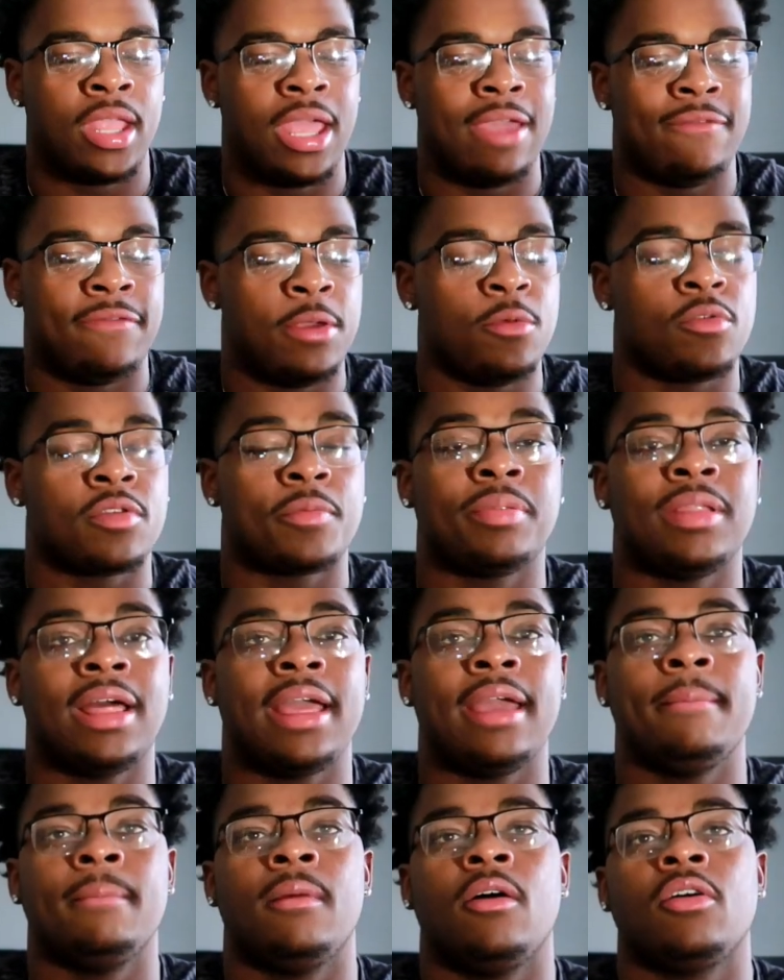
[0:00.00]
If he was
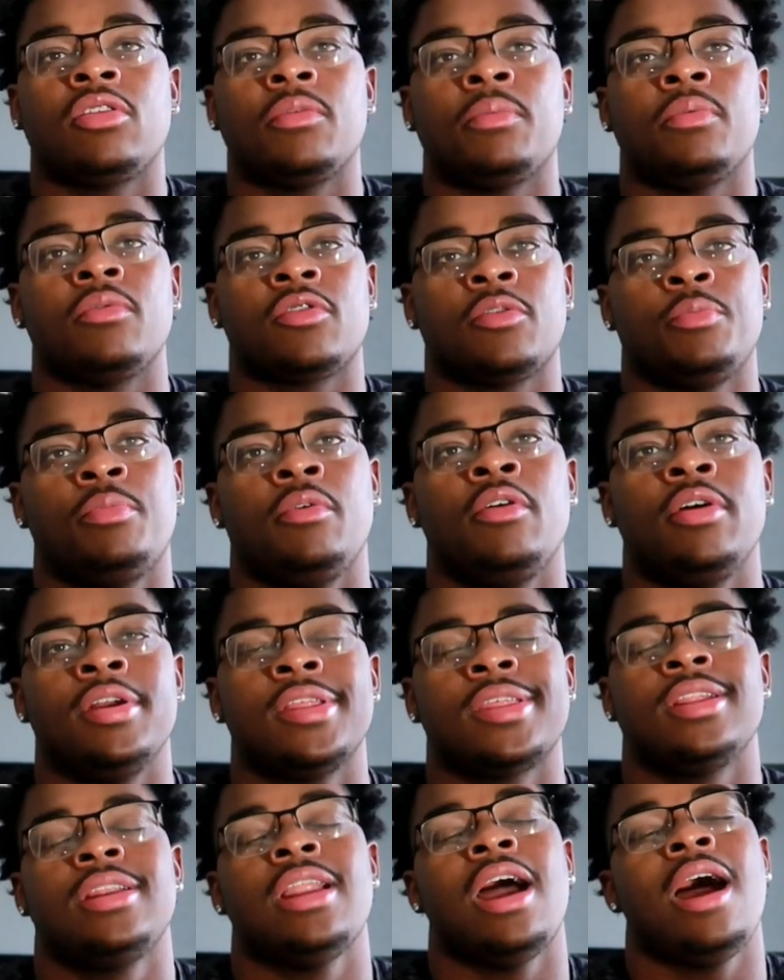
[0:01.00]
playing multiple
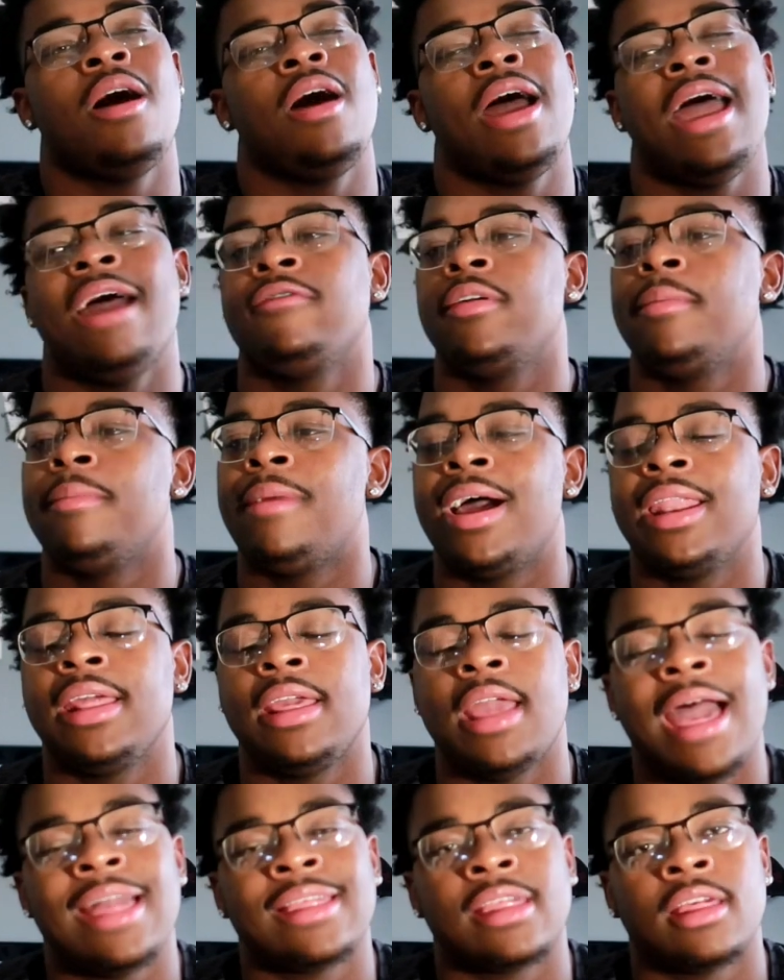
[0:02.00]
sports, now
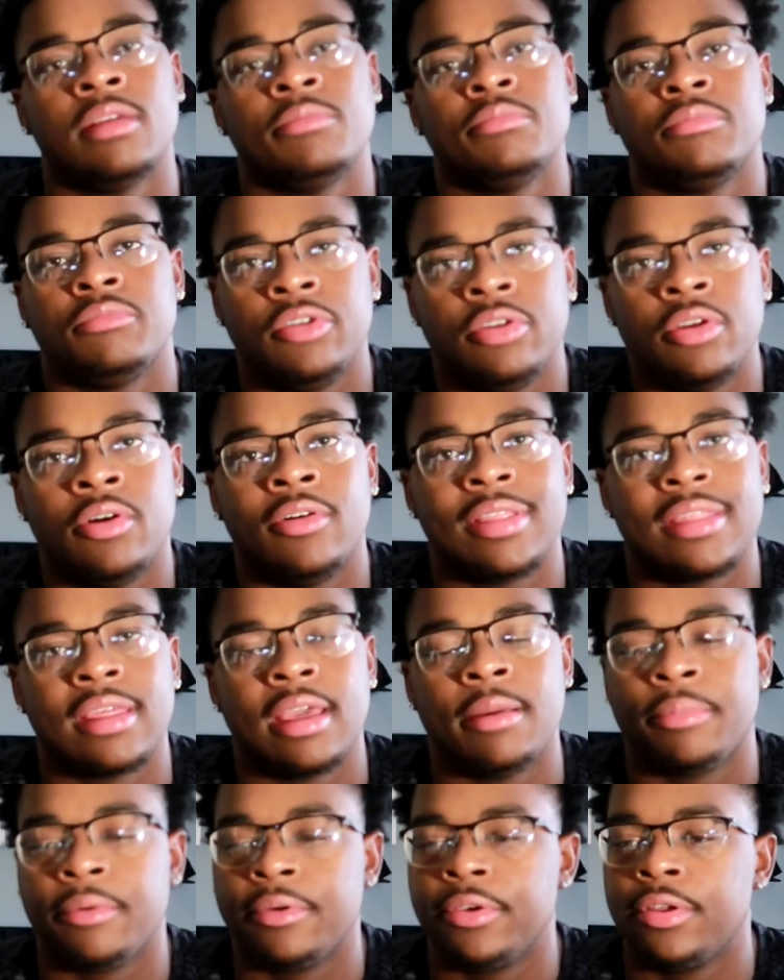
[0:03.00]
everybody has a you know a
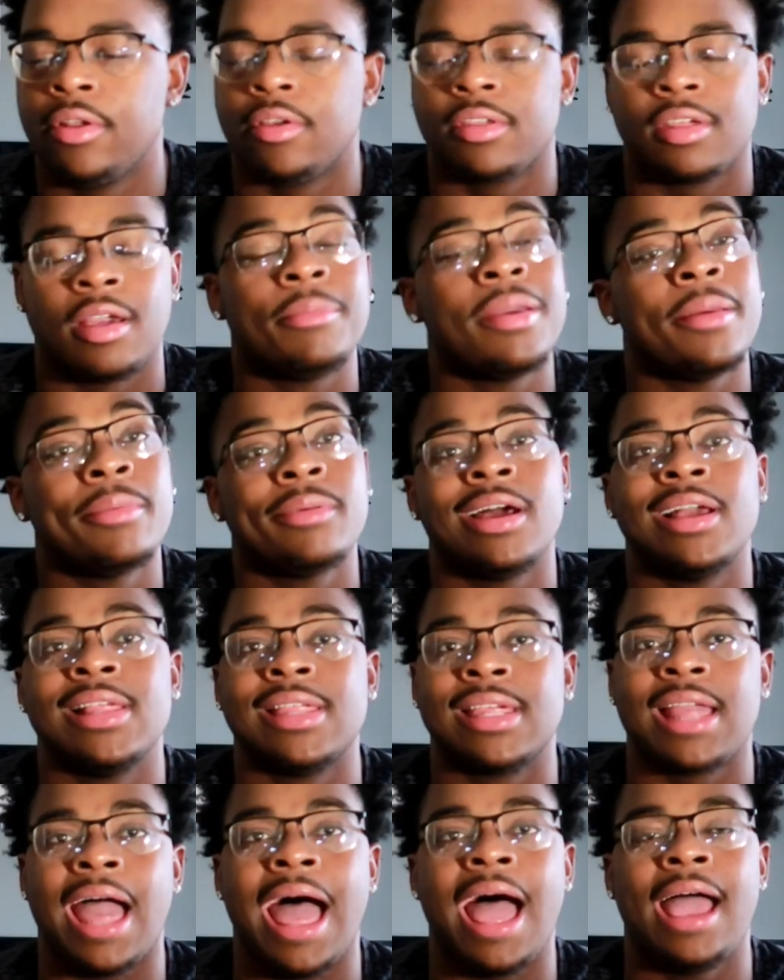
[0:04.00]
temper. You know, some people are
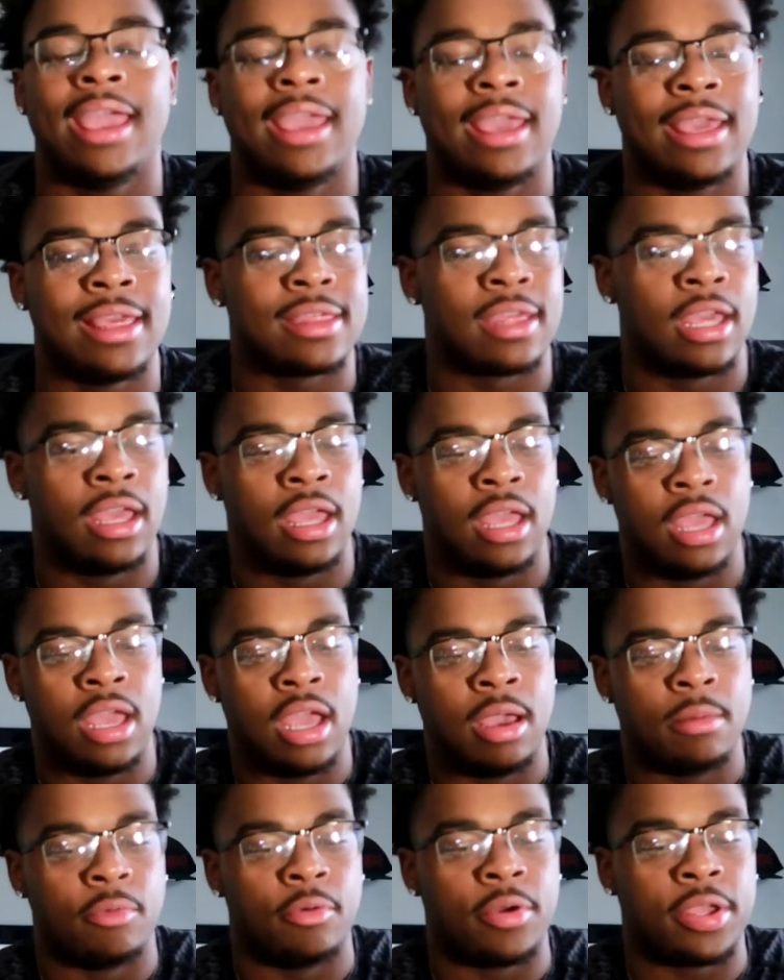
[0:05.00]
just hot heads.
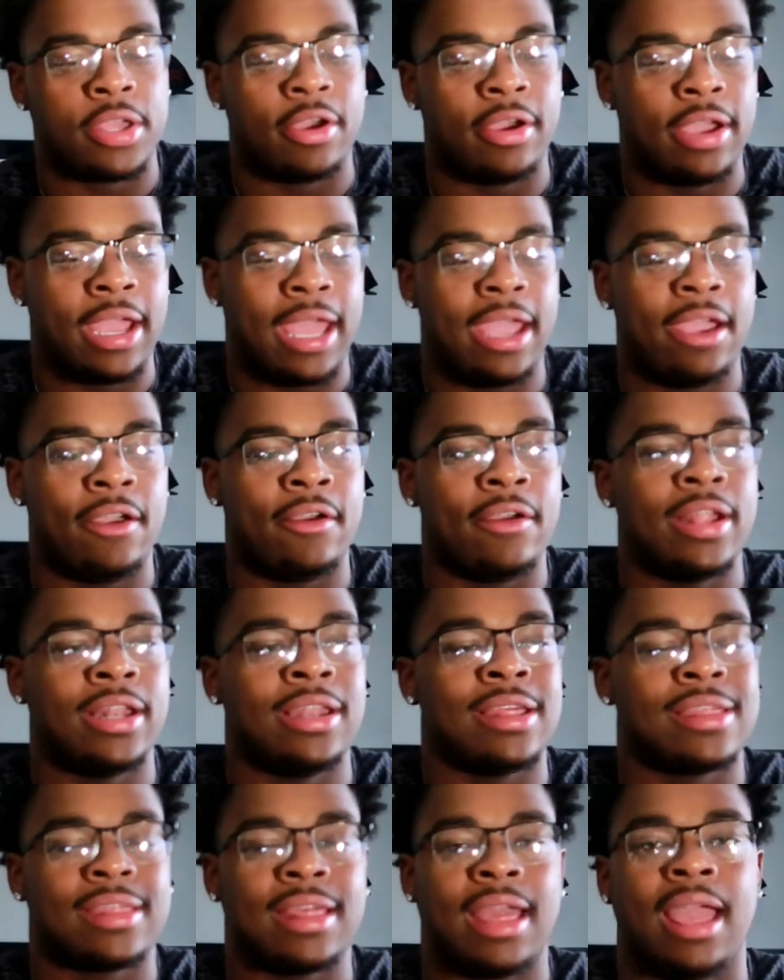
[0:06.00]
But when you're hearing
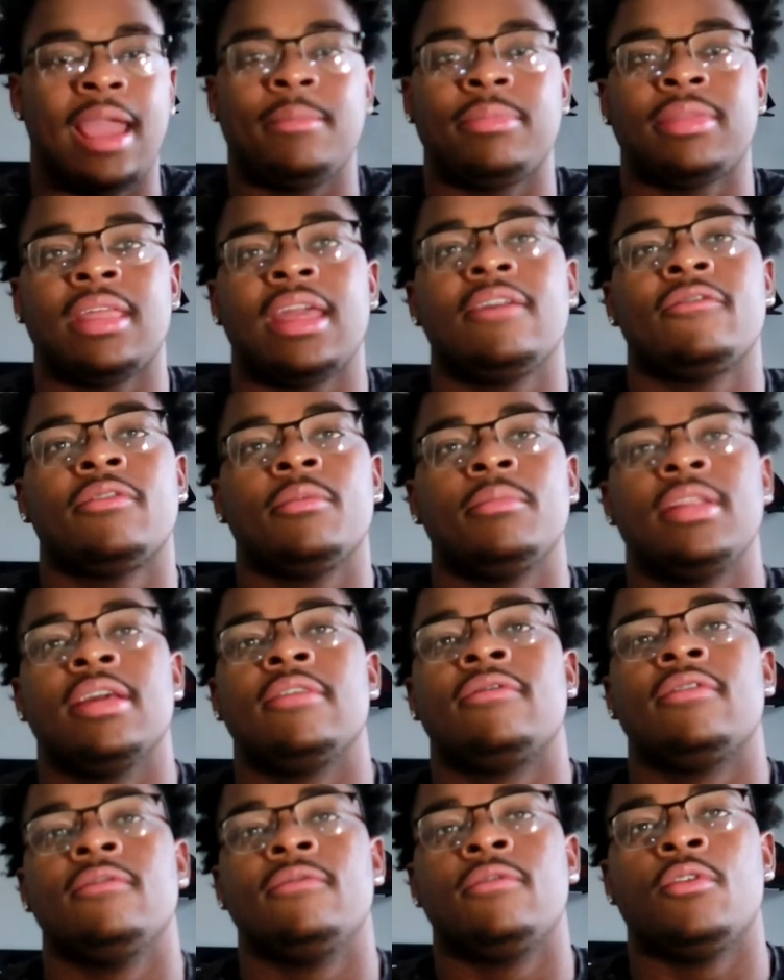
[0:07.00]
the same thing from
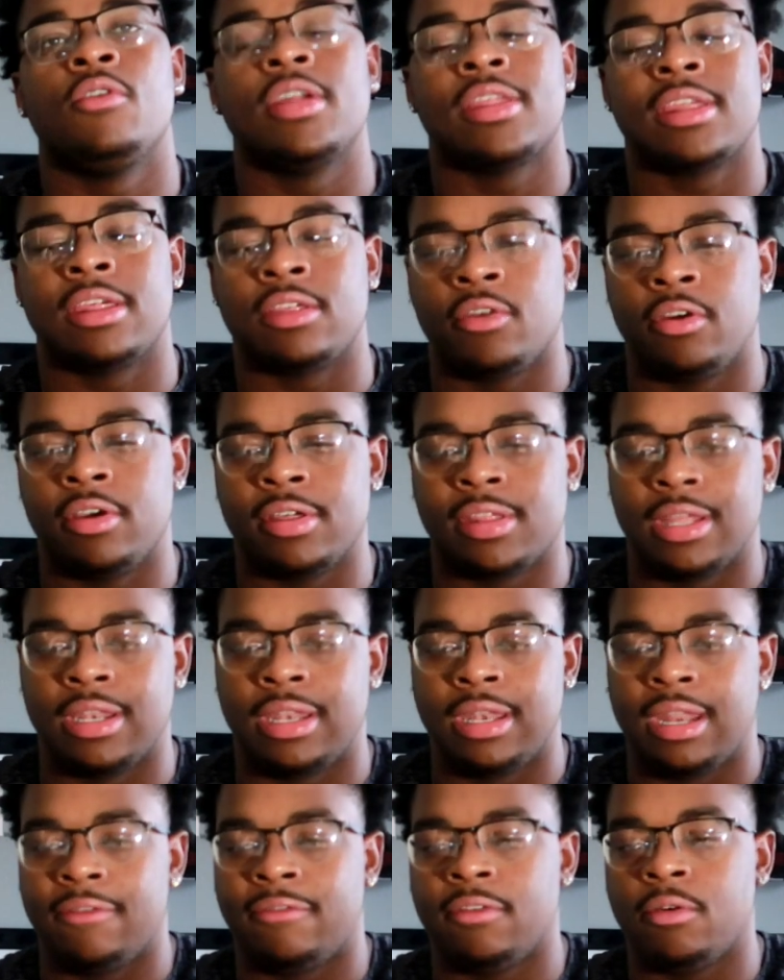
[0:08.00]
different voices, or it's a
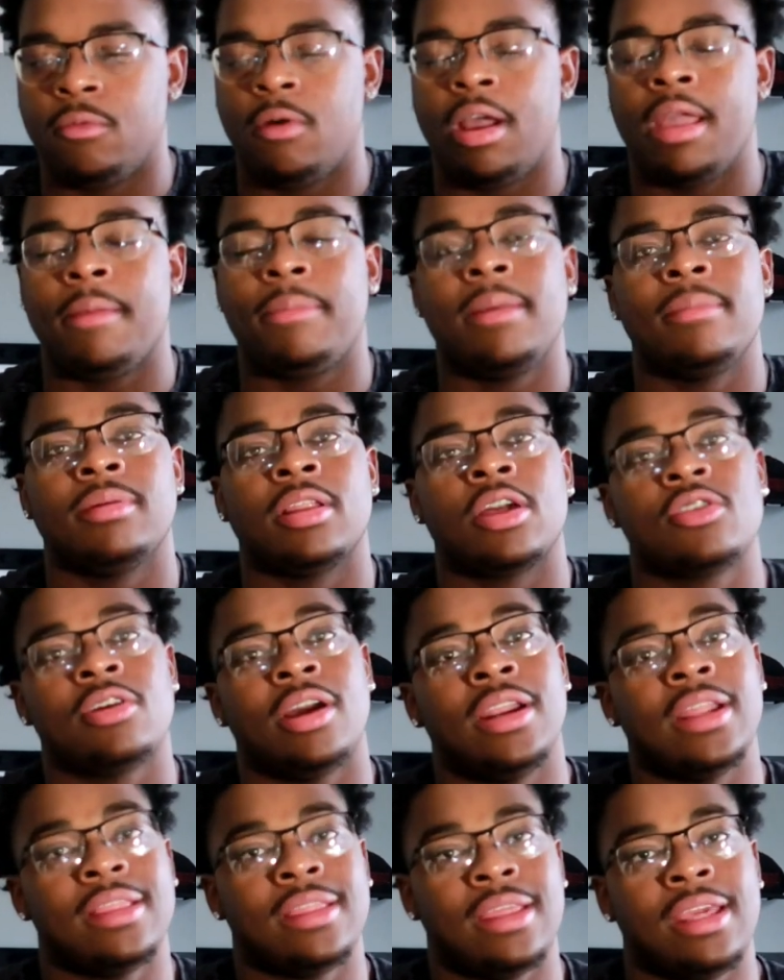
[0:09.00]
different way, people are
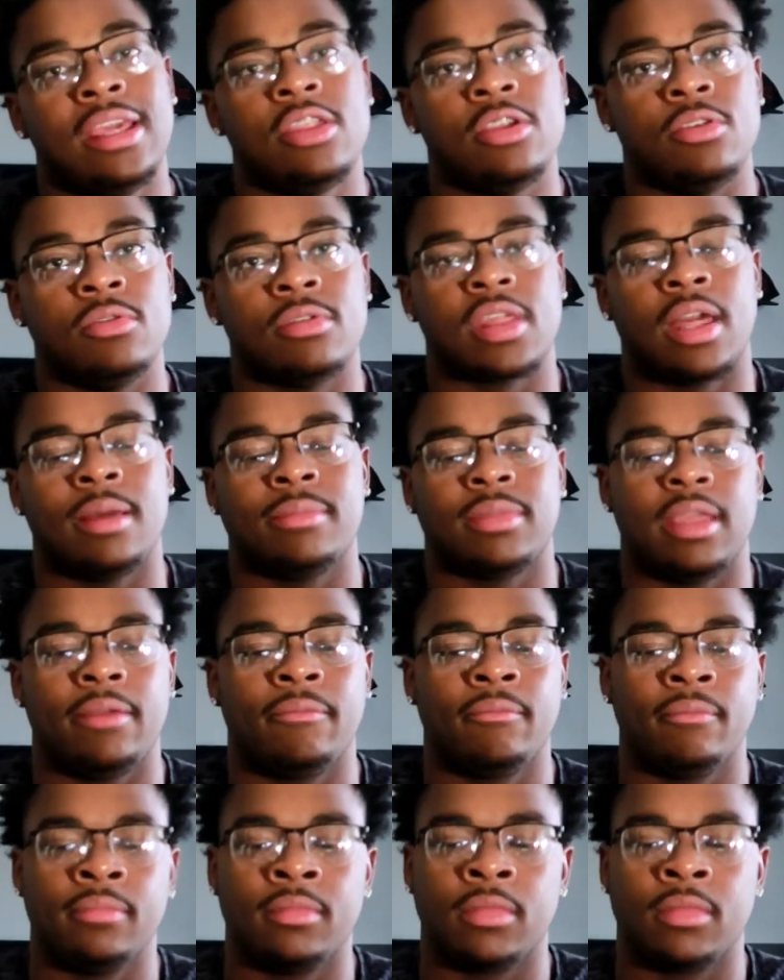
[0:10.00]
trying to teach you something.